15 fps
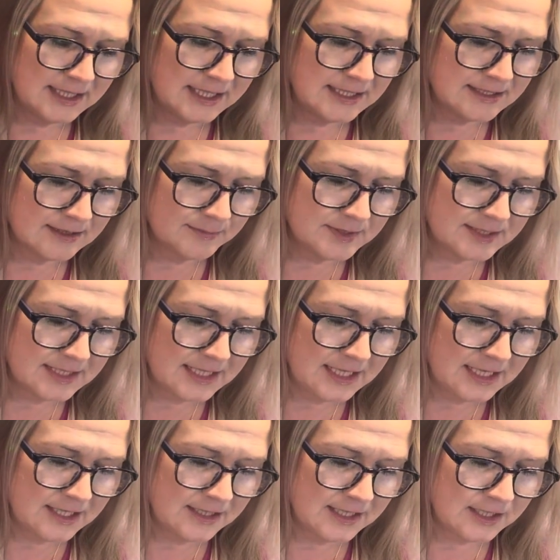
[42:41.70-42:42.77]
this, I'm
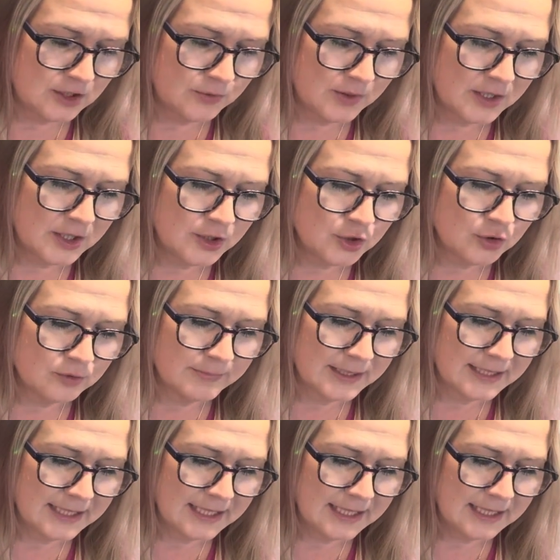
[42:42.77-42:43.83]
seeing that you earn your
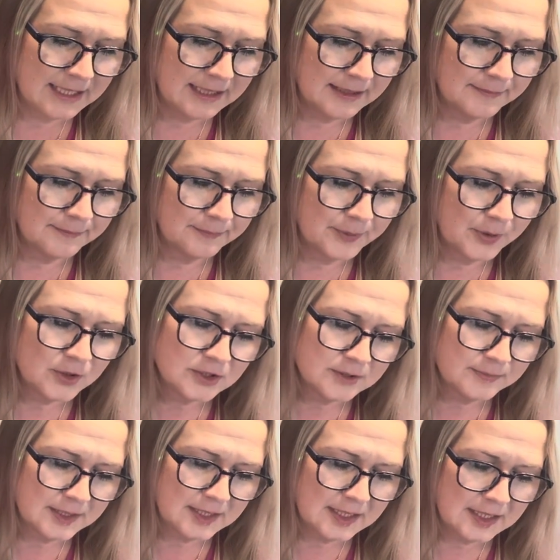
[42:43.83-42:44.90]
money
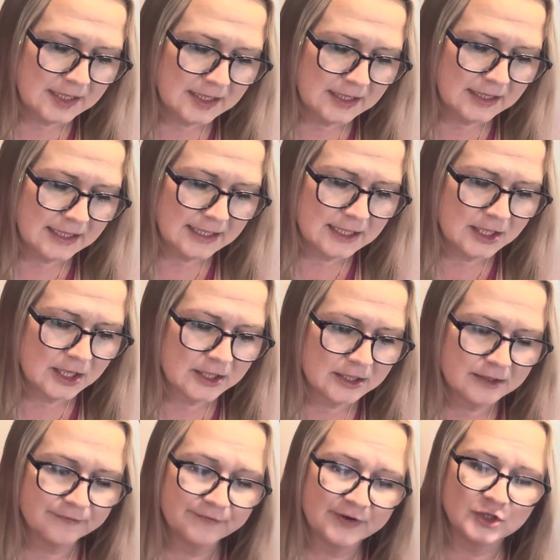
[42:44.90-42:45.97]
possibly in an
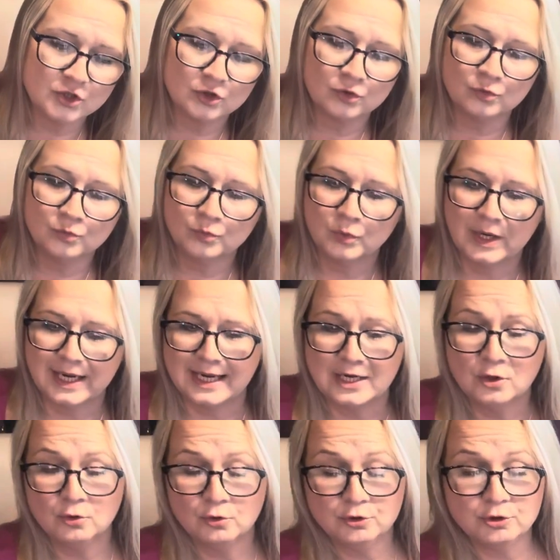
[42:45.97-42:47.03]
unconventional
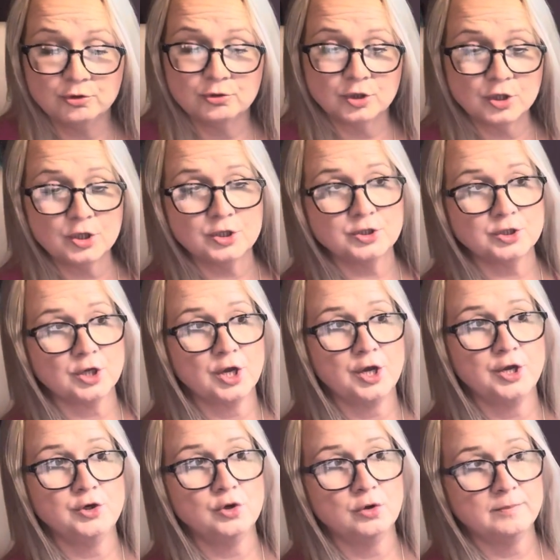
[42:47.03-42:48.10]
way, or you could
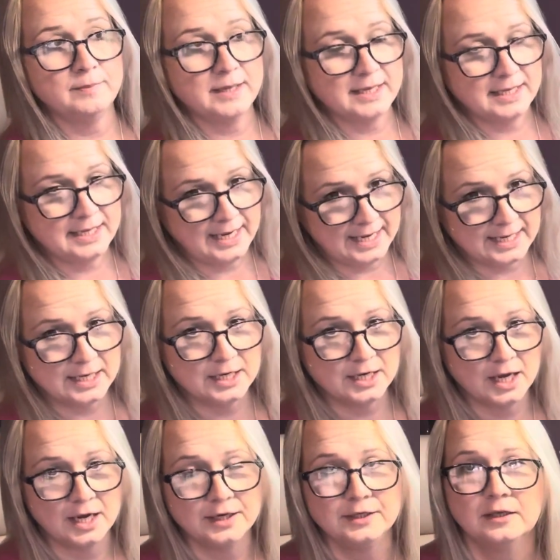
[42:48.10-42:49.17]
earn your money in an
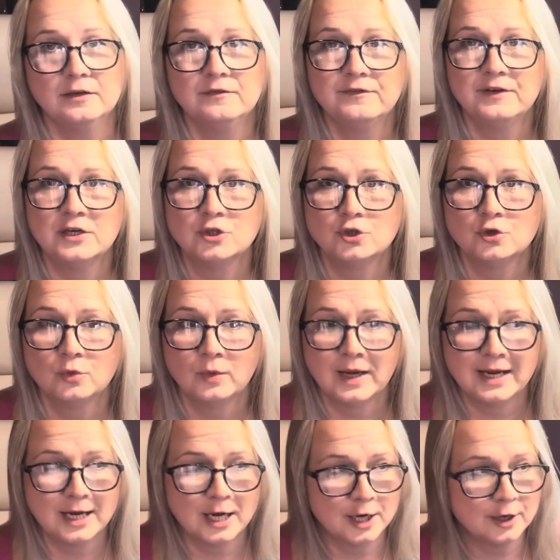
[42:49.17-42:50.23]
unconventional
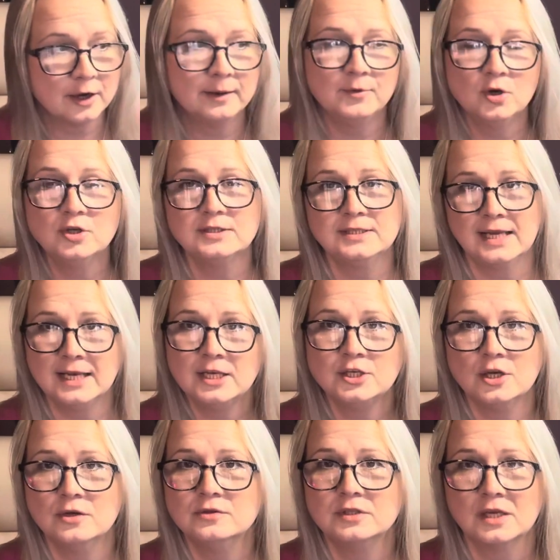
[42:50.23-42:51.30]
way. And I'm not telling
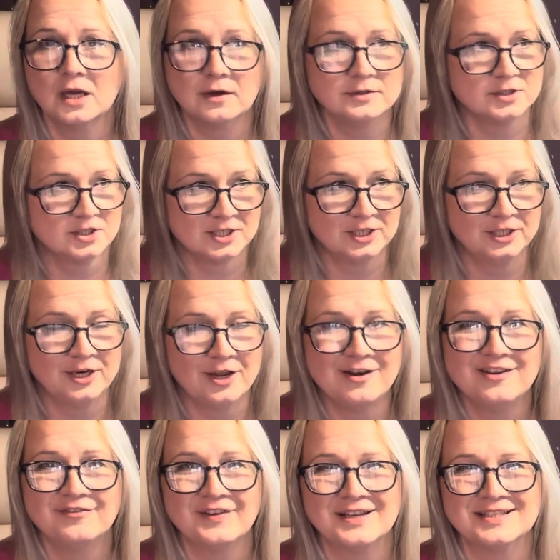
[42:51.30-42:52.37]
you to go and start an
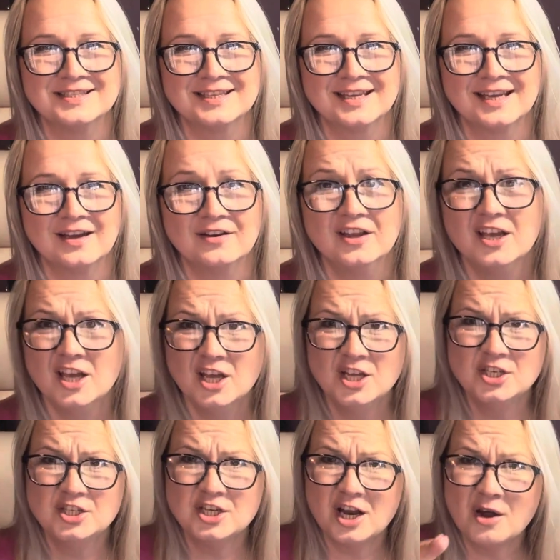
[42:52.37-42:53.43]
OnlyFans account.
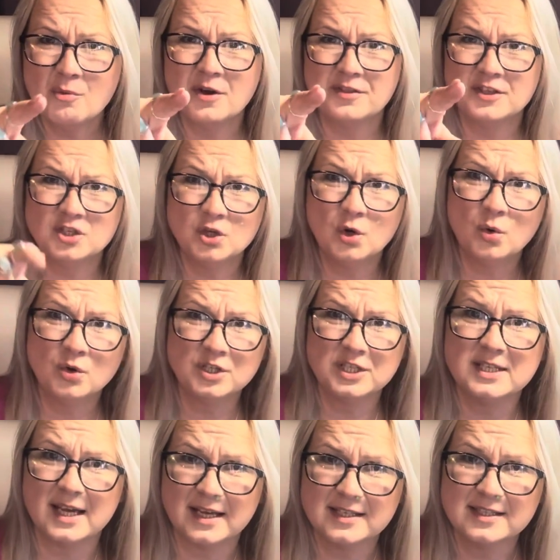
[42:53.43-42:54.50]
Do you know what the daughter
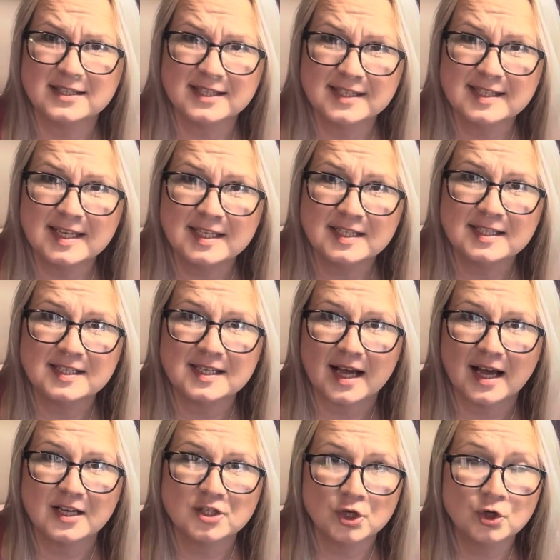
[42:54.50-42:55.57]
does? The
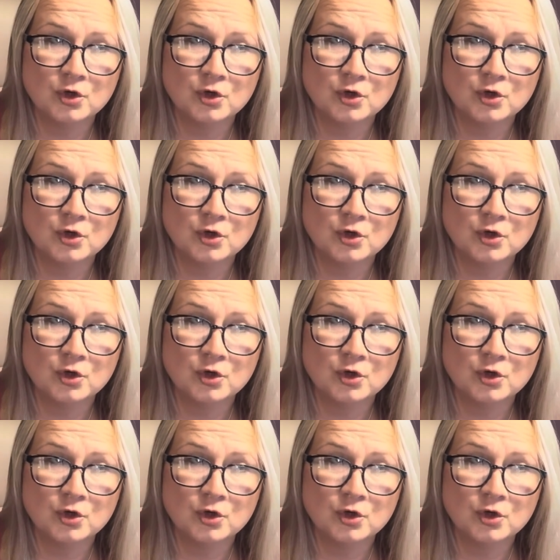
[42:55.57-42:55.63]
sister,